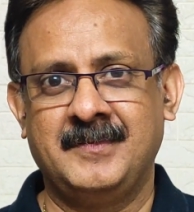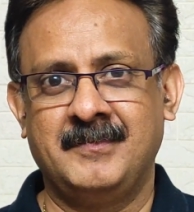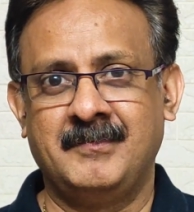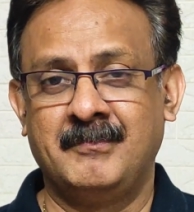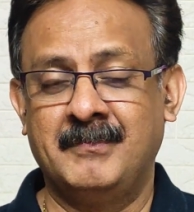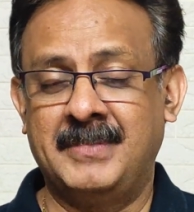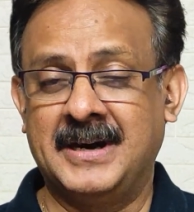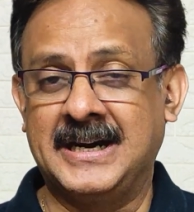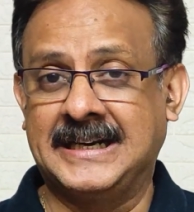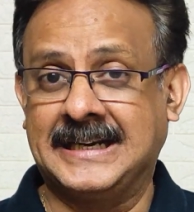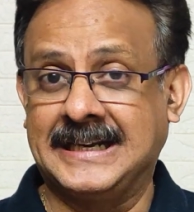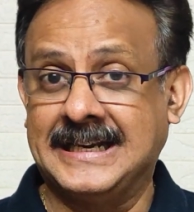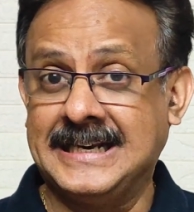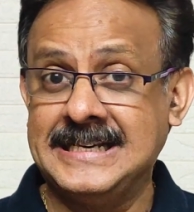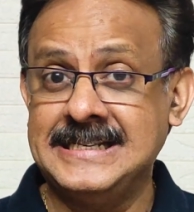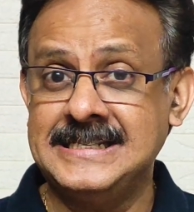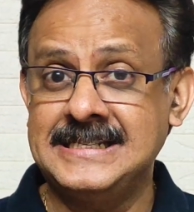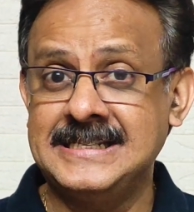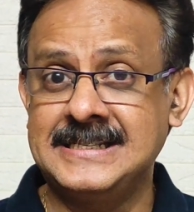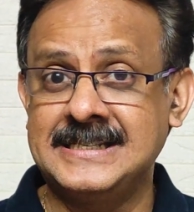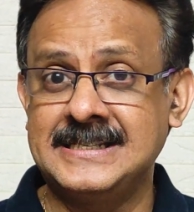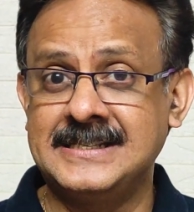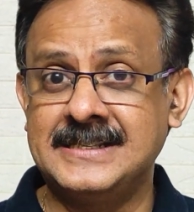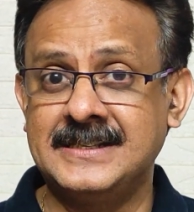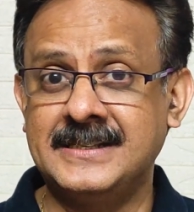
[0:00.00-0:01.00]
But
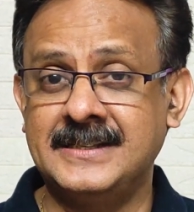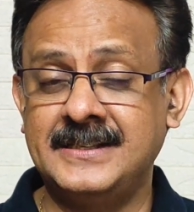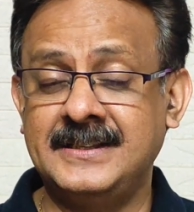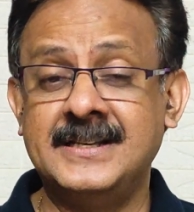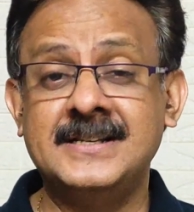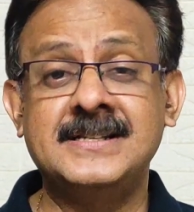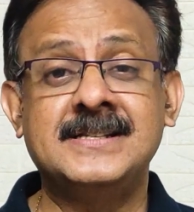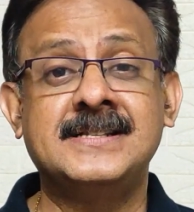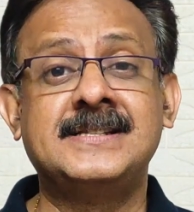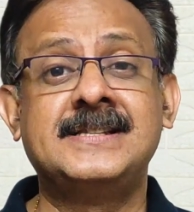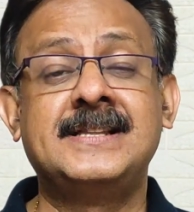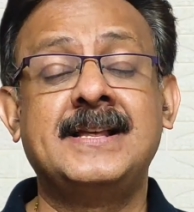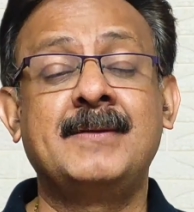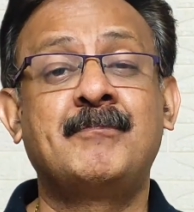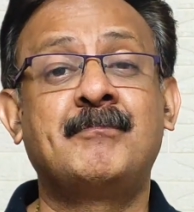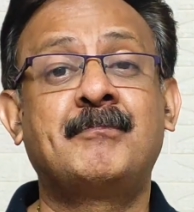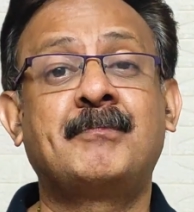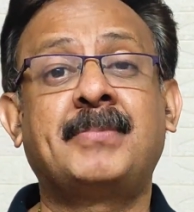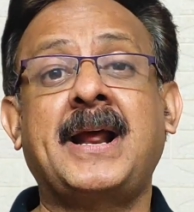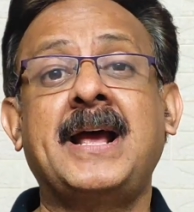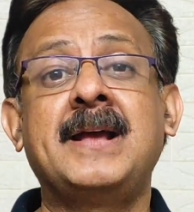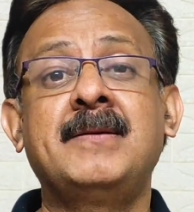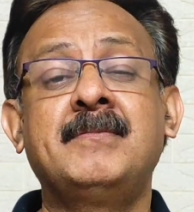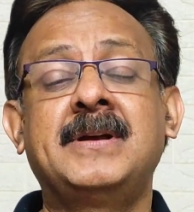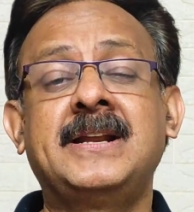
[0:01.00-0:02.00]
is this the
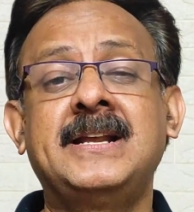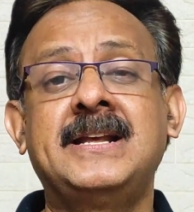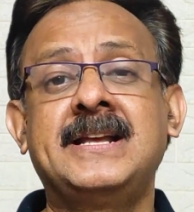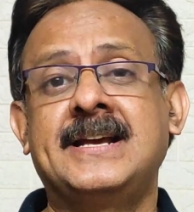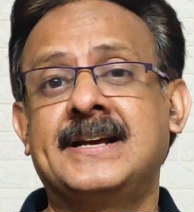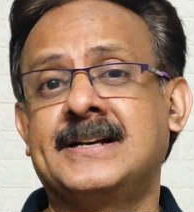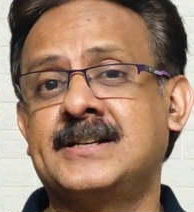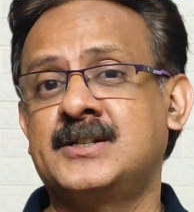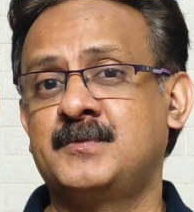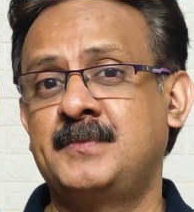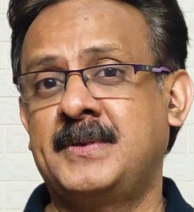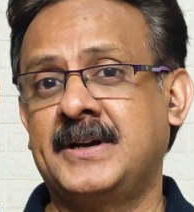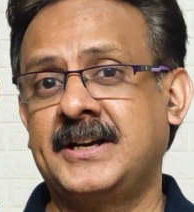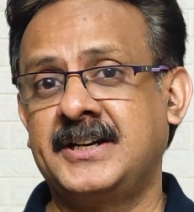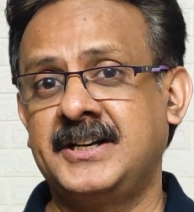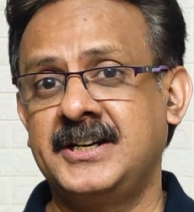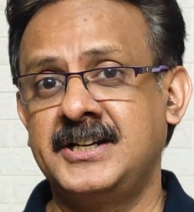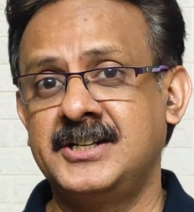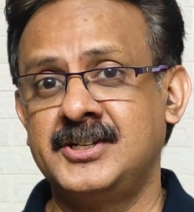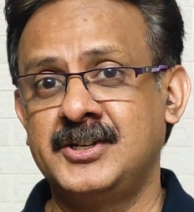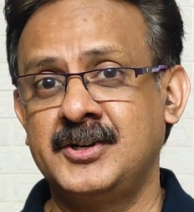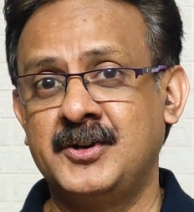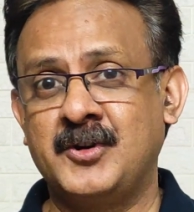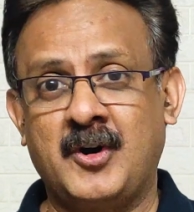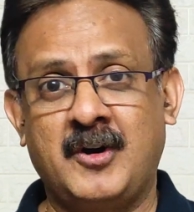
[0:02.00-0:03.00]
primary
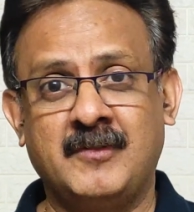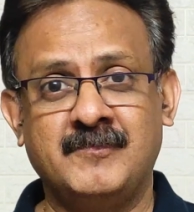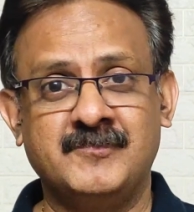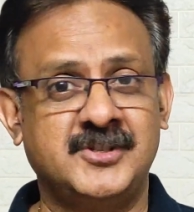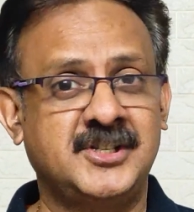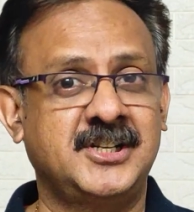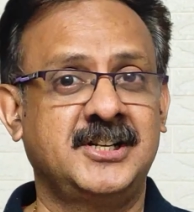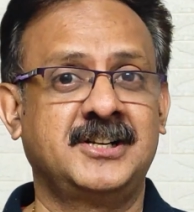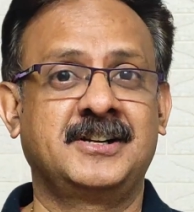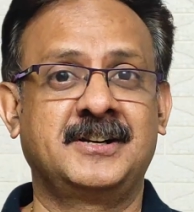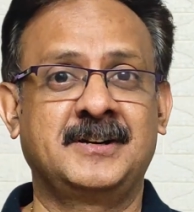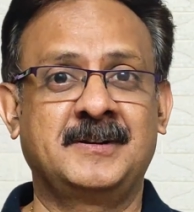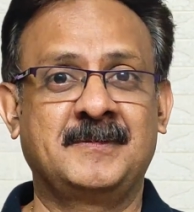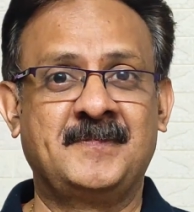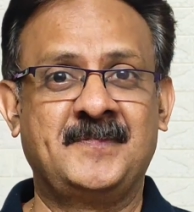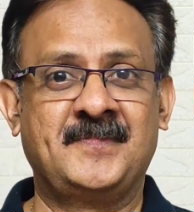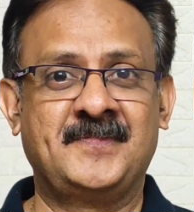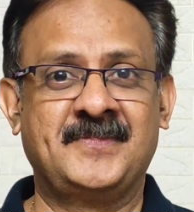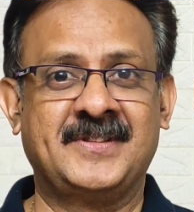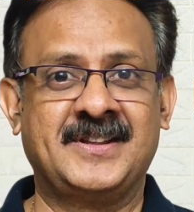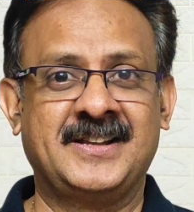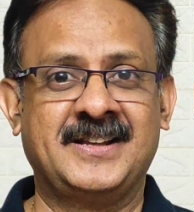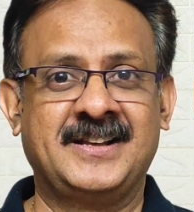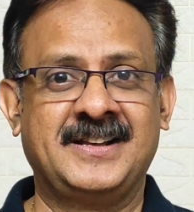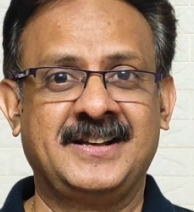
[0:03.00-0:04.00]
expectation of children?
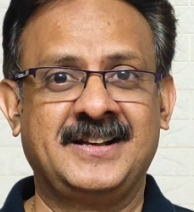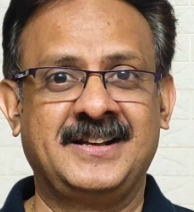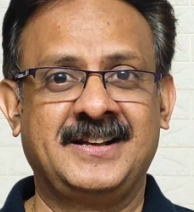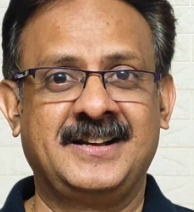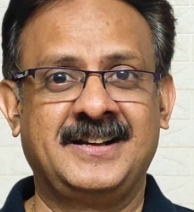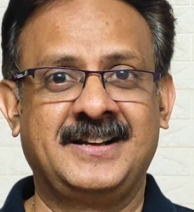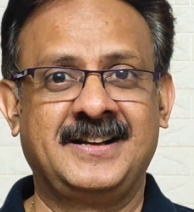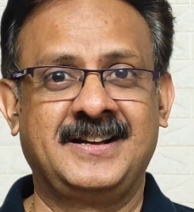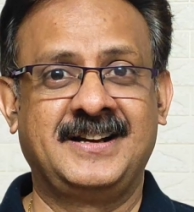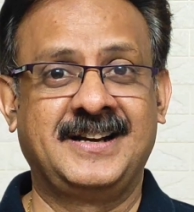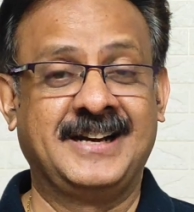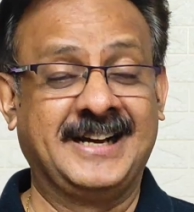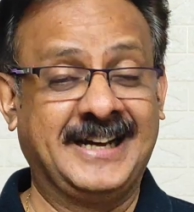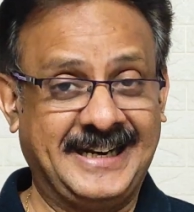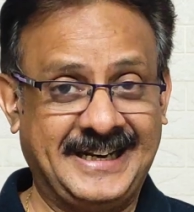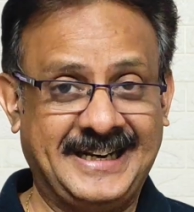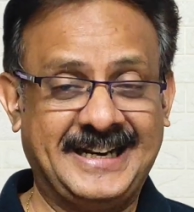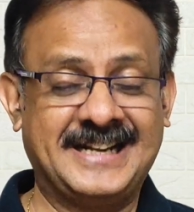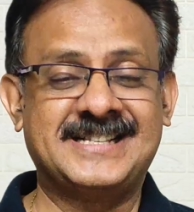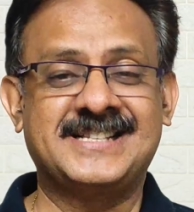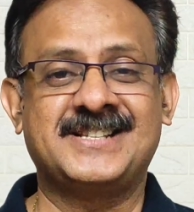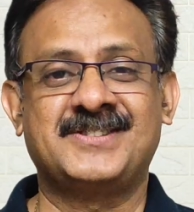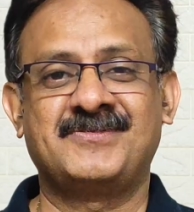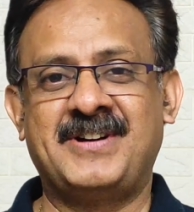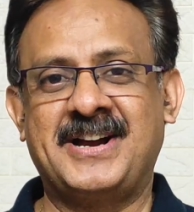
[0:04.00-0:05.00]

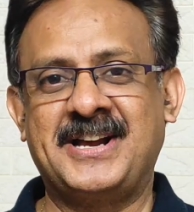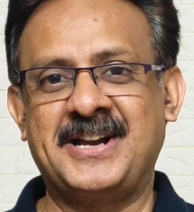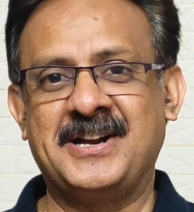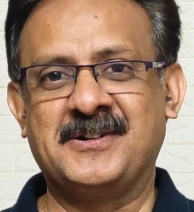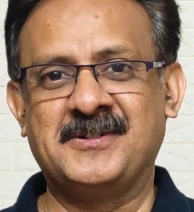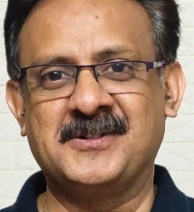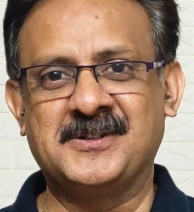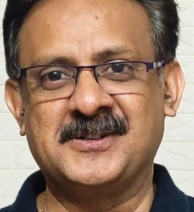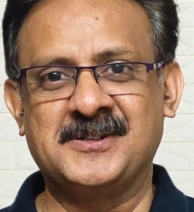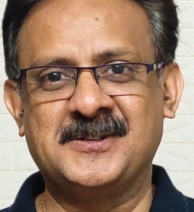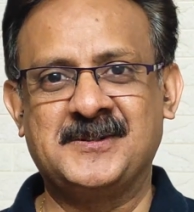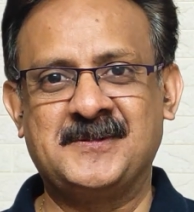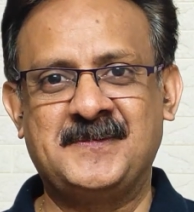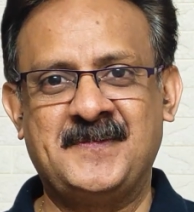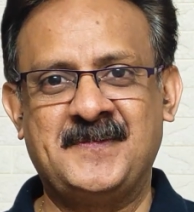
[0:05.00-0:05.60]
Let's find out.